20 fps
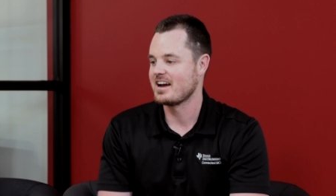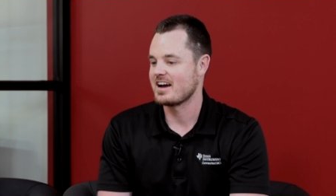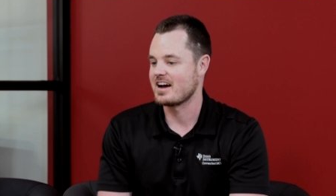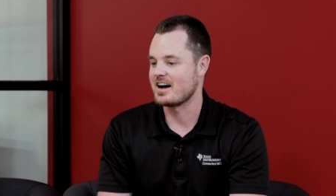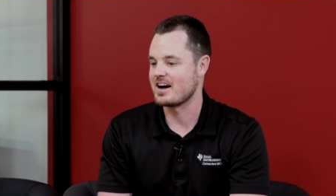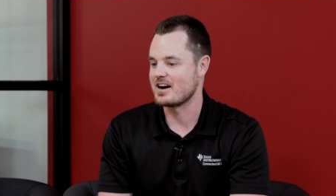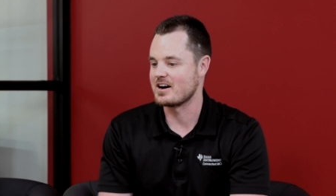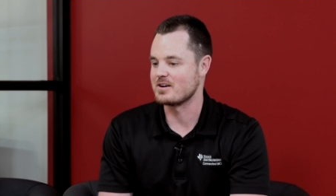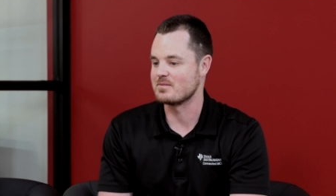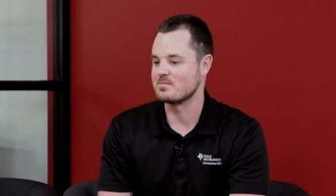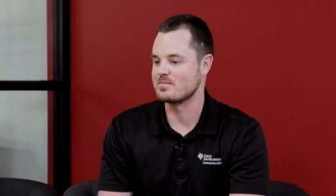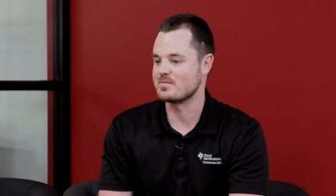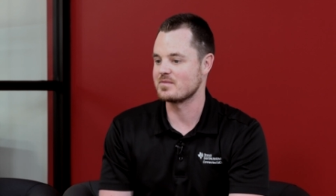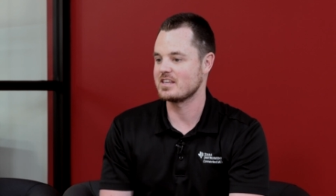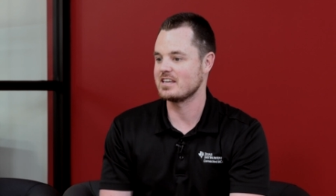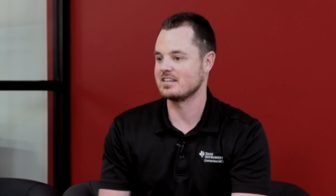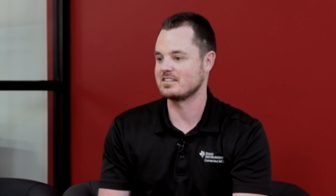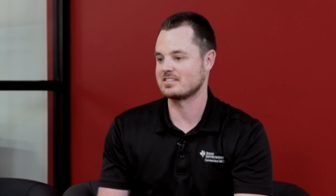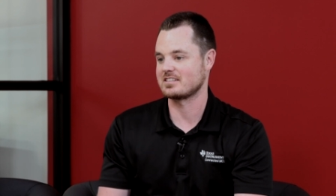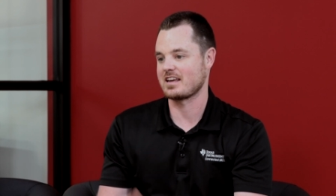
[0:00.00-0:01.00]
Um,
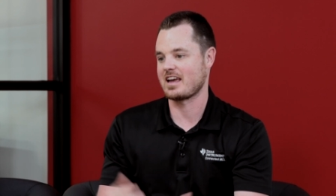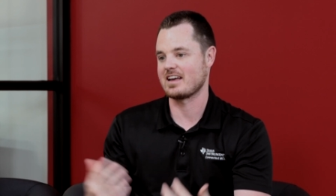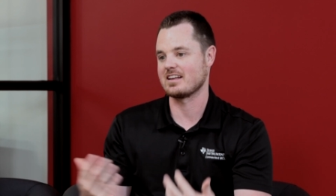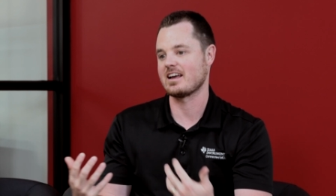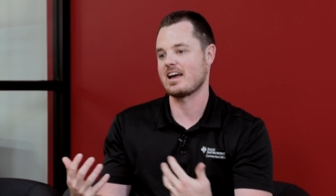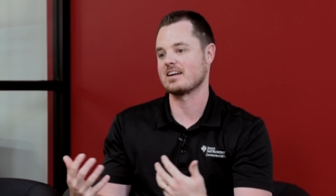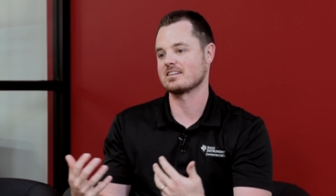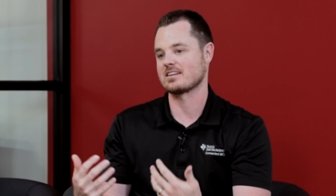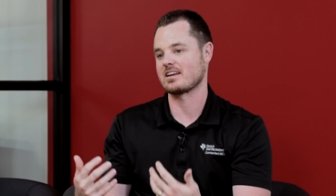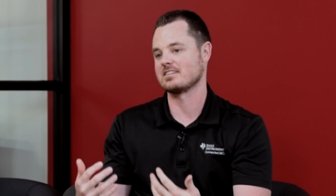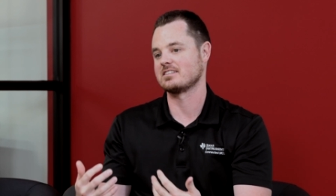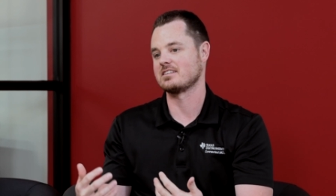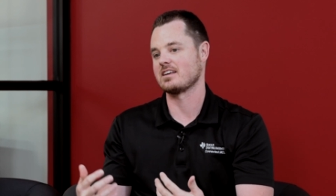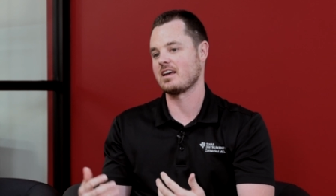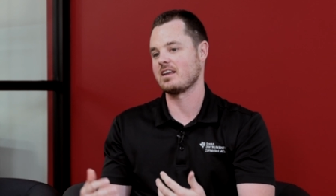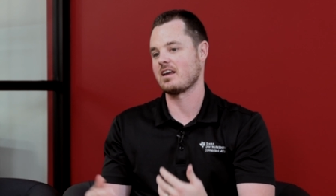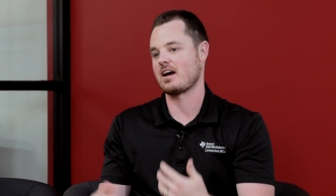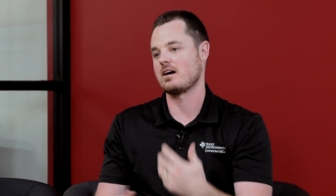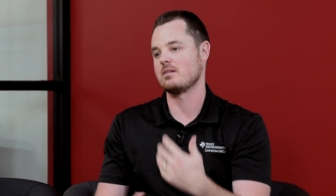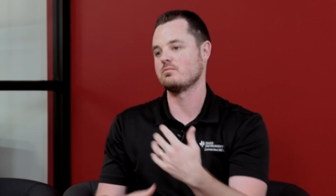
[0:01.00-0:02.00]
it's, as I
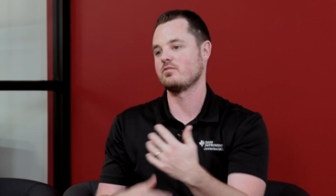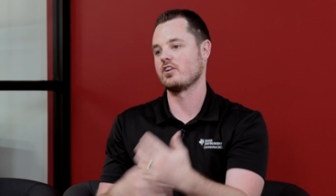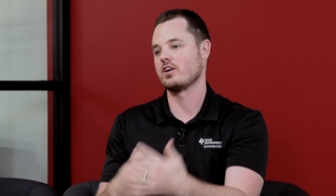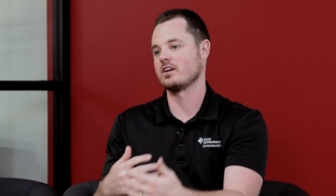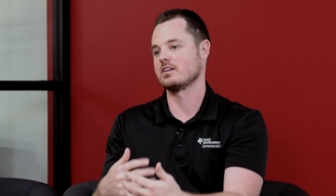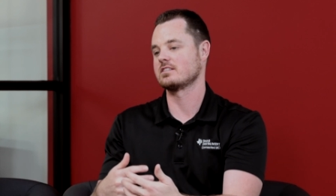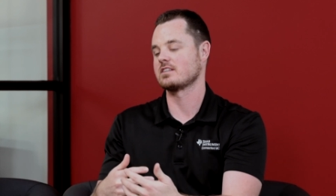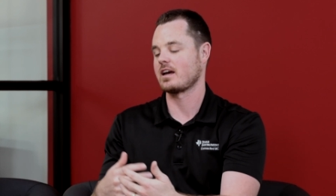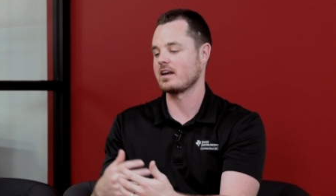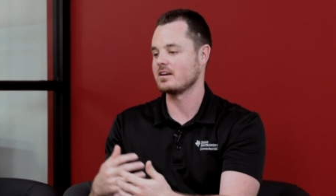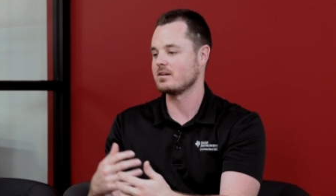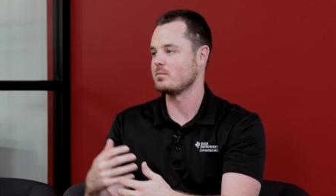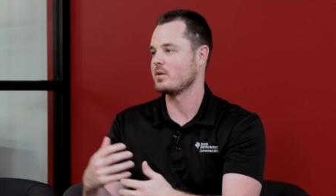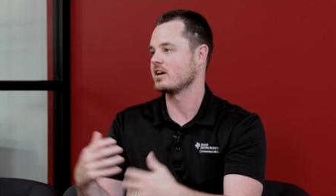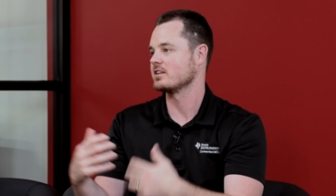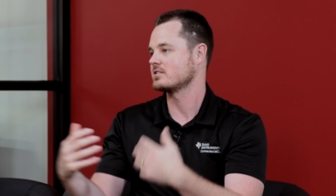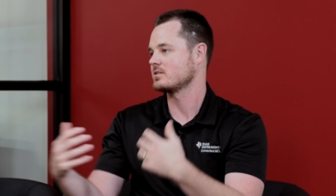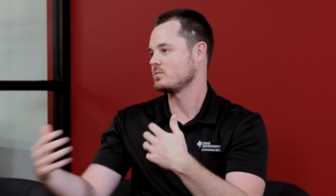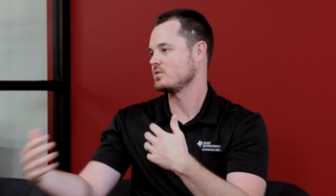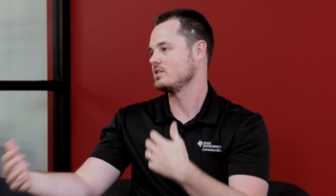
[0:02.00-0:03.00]
said, I'm very excited
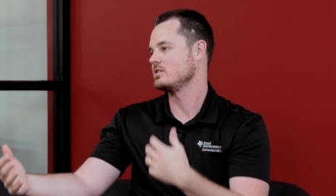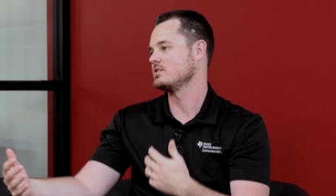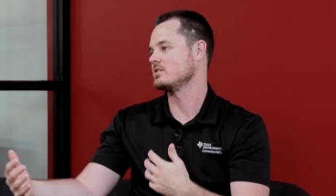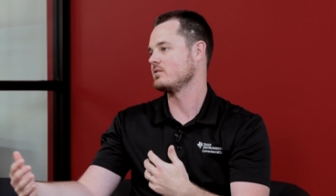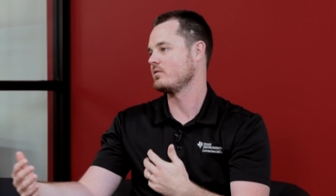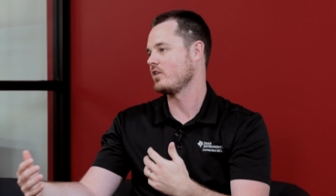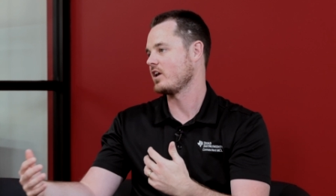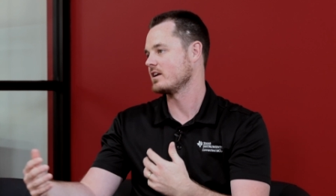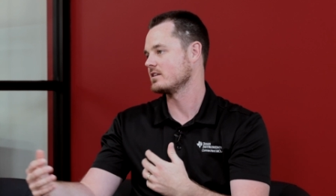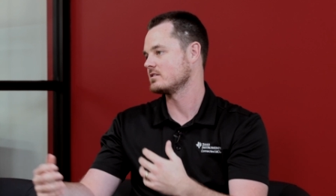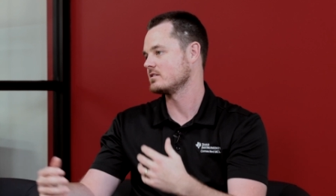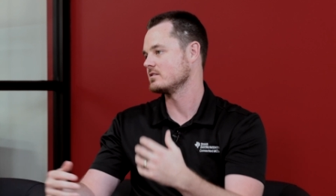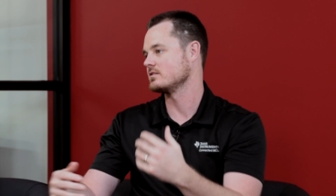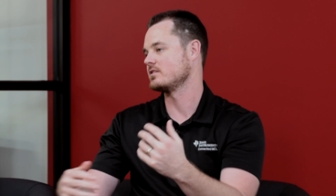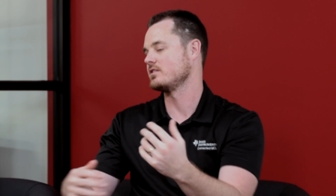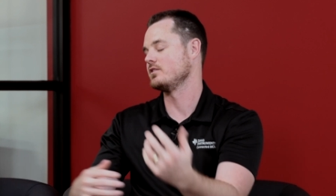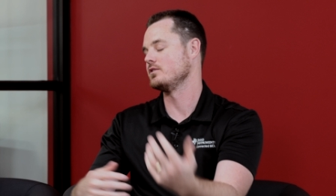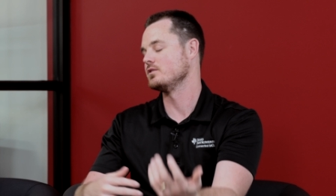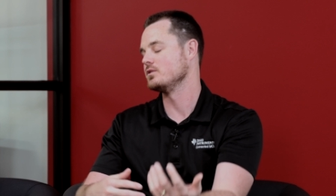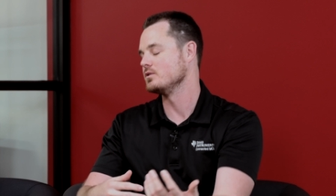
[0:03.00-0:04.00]
about some of these advances,
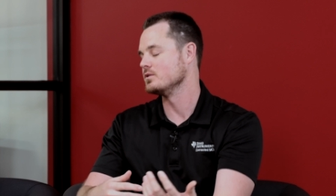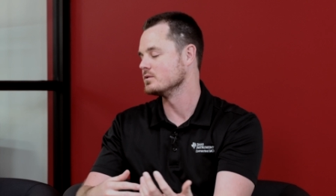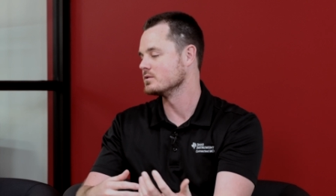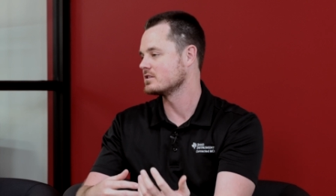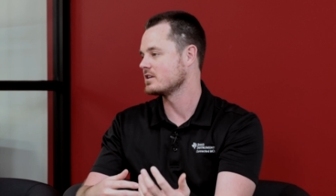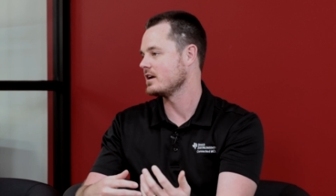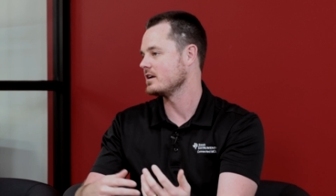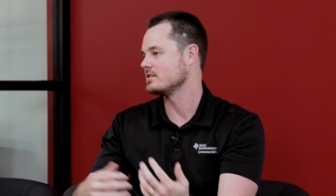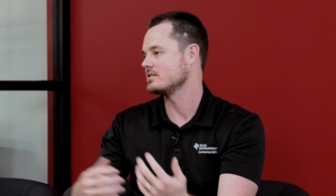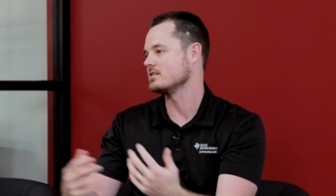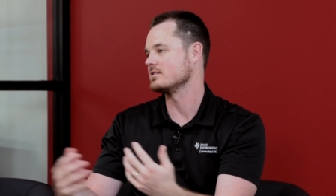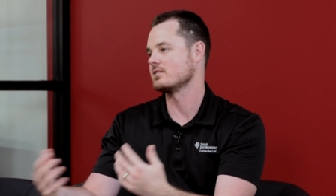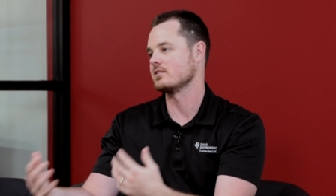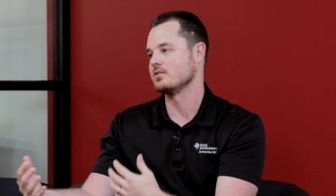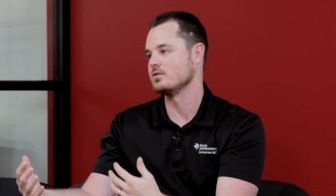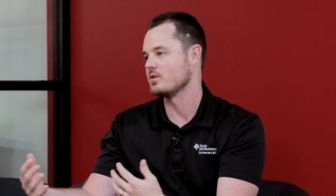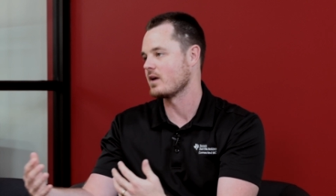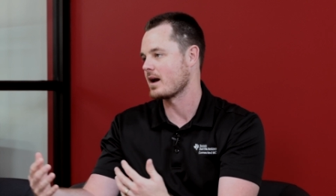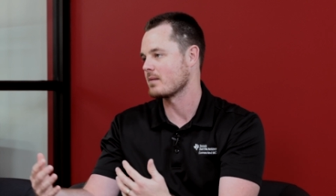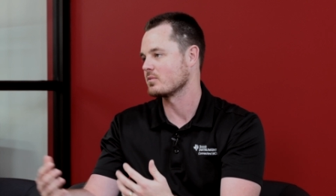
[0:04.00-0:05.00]
the new use cases, the
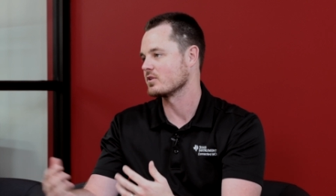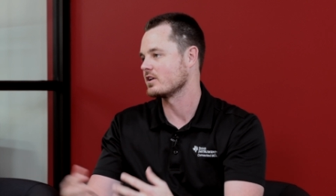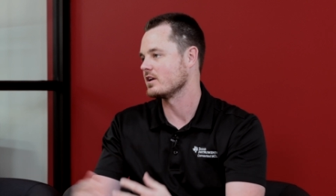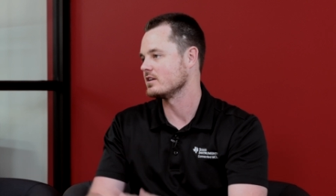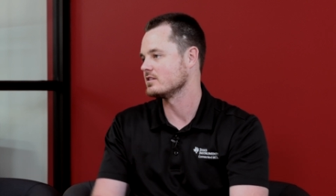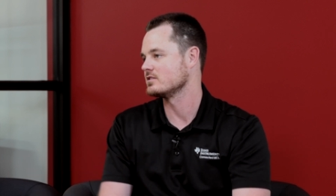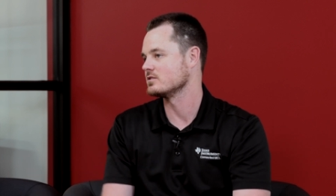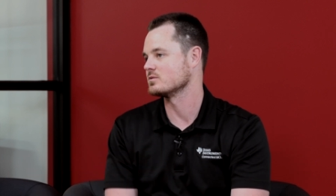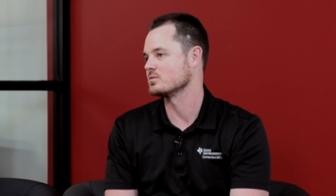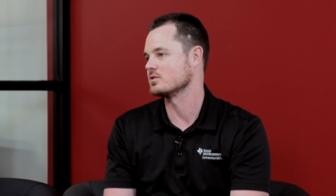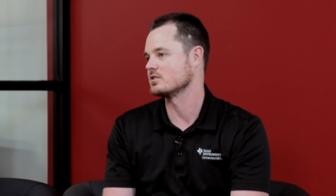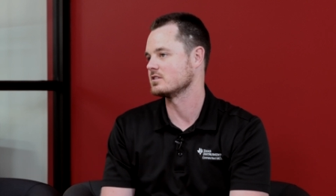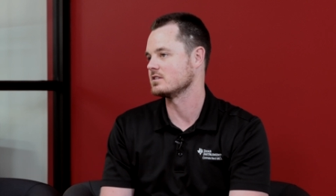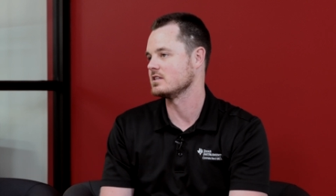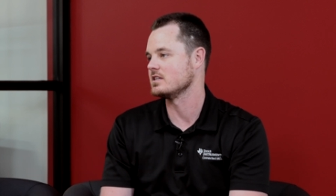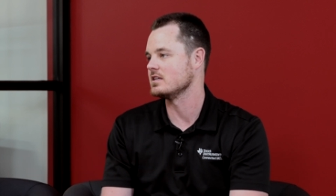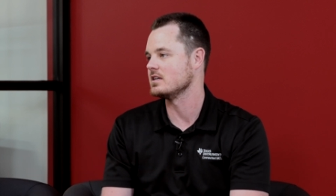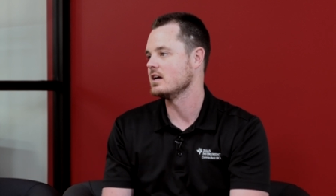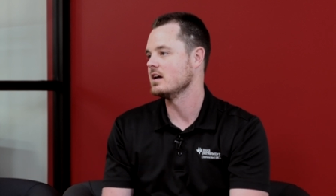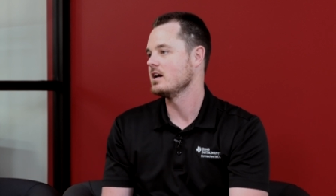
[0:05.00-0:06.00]
new applications we'll
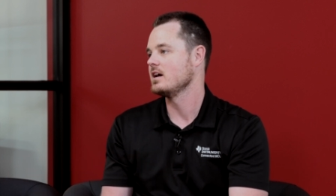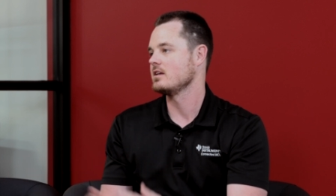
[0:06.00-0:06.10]
see,